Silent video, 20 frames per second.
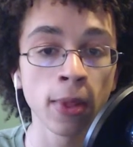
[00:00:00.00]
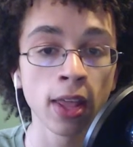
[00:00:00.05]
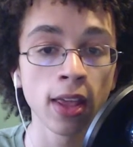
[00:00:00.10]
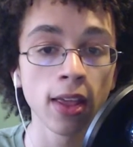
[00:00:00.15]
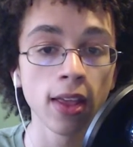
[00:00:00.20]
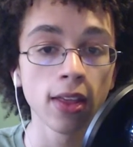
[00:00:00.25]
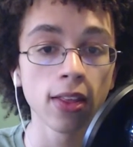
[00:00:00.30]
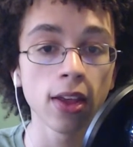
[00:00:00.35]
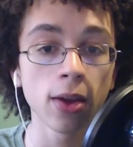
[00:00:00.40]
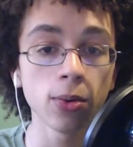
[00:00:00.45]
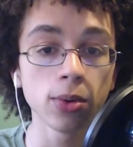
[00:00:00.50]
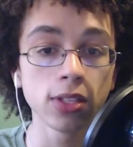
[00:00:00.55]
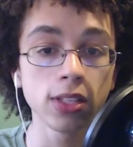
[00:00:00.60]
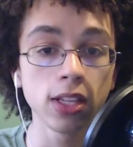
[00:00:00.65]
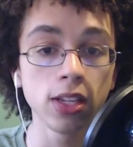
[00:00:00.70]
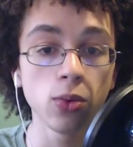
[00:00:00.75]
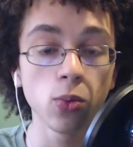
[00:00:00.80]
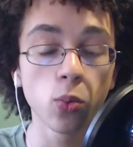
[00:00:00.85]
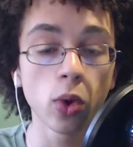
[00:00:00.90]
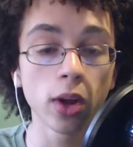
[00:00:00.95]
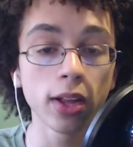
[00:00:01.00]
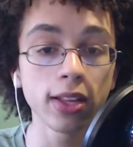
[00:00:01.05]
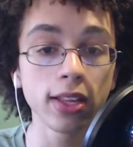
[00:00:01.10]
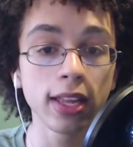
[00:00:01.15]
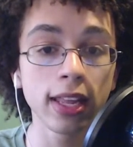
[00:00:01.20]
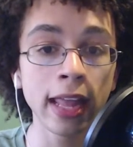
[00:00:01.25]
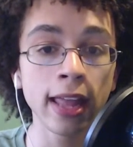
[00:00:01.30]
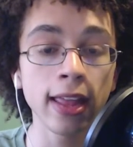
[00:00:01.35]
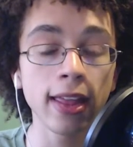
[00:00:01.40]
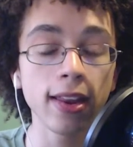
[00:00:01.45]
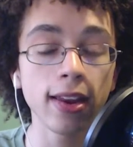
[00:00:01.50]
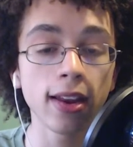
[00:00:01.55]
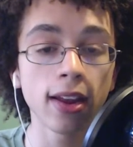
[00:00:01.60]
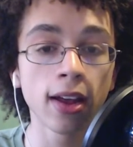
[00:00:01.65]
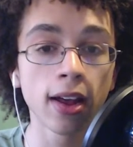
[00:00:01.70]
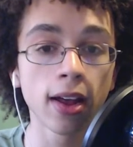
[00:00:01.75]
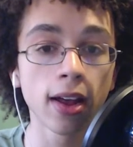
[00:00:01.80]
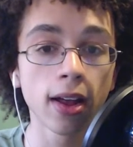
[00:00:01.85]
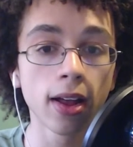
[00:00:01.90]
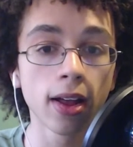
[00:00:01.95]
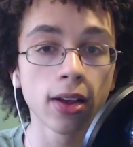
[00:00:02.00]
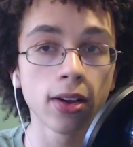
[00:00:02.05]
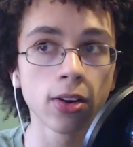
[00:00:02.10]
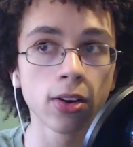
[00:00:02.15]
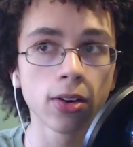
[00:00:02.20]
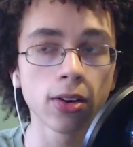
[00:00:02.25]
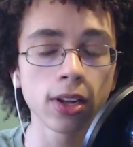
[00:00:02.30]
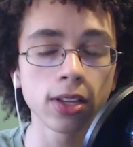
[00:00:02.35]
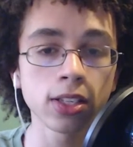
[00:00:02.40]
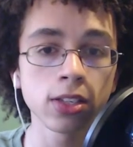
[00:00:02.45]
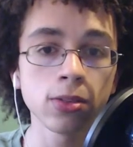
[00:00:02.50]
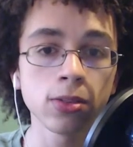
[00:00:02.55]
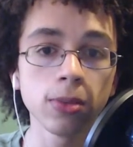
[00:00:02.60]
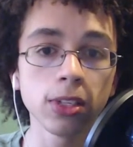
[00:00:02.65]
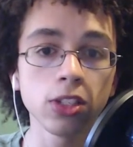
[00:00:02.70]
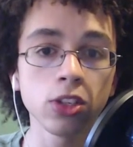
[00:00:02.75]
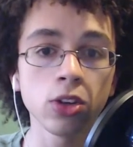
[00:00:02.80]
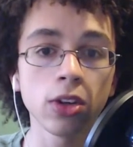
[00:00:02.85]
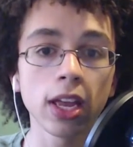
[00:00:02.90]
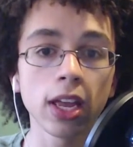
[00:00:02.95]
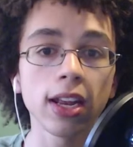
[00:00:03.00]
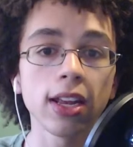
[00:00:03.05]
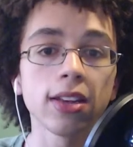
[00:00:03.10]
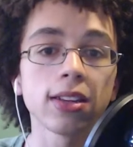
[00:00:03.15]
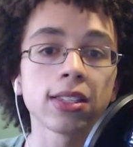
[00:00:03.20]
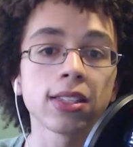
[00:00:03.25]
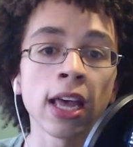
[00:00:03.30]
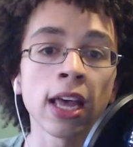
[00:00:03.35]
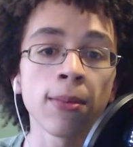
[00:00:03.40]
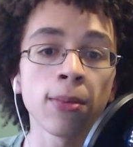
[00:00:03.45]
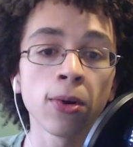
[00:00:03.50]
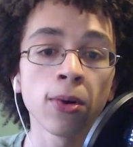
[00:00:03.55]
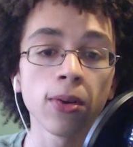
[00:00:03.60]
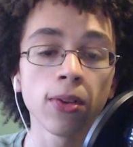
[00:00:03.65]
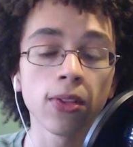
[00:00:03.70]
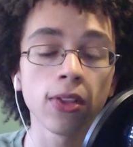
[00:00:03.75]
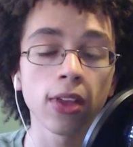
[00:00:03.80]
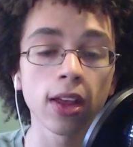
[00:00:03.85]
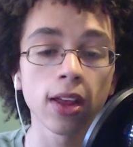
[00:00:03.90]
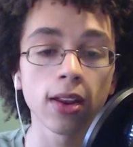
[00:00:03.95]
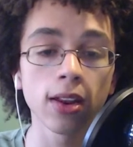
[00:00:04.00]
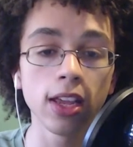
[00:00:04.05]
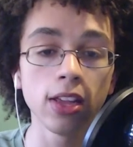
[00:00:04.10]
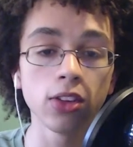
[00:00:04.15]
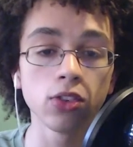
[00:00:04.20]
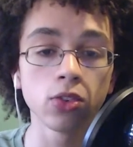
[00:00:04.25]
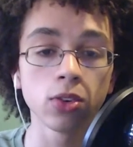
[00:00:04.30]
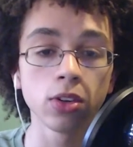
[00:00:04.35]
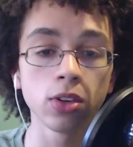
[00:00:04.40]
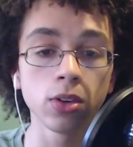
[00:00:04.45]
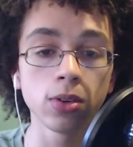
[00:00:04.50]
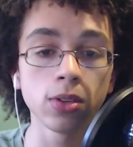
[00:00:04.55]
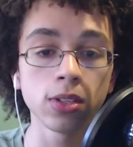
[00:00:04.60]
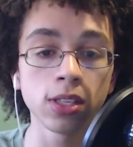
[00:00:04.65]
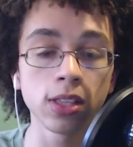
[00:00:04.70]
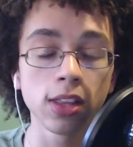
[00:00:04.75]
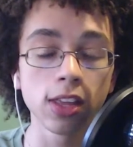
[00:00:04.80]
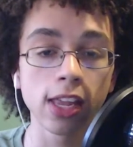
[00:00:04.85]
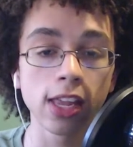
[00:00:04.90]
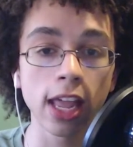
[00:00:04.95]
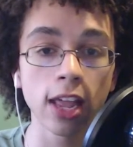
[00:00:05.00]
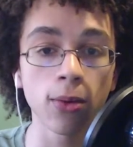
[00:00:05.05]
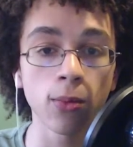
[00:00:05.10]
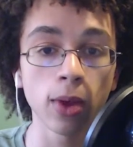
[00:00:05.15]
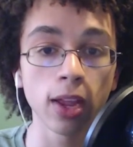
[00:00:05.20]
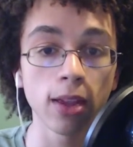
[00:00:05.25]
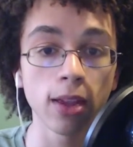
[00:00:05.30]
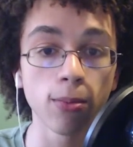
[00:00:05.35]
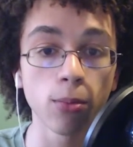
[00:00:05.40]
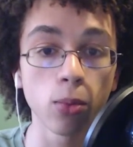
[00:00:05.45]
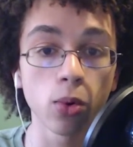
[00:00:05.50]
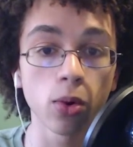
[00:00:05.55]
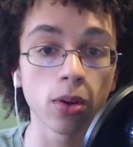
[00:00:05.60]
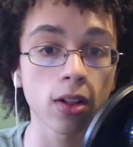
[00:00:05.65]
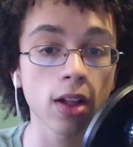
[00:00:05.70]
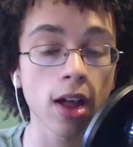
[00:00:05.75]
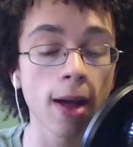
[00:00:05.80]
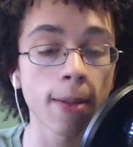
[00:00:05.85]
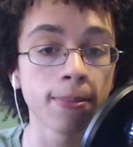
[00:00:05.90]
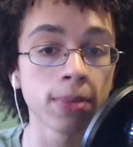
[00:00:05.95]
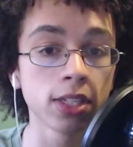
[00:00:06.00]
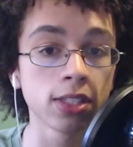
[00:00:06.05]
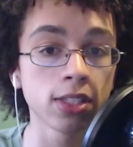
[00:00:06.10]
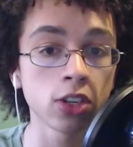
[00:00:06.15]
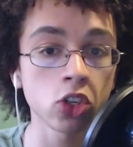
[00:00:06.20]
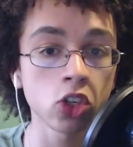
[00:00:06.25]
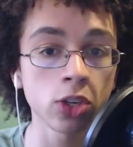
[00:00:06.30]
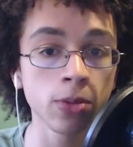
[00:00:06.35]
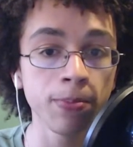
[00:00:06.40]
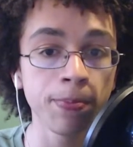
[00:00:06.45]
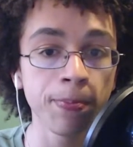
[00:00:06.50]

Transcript: That was the 2 Gate into Cyber that introduced the Gateway Immortal composition.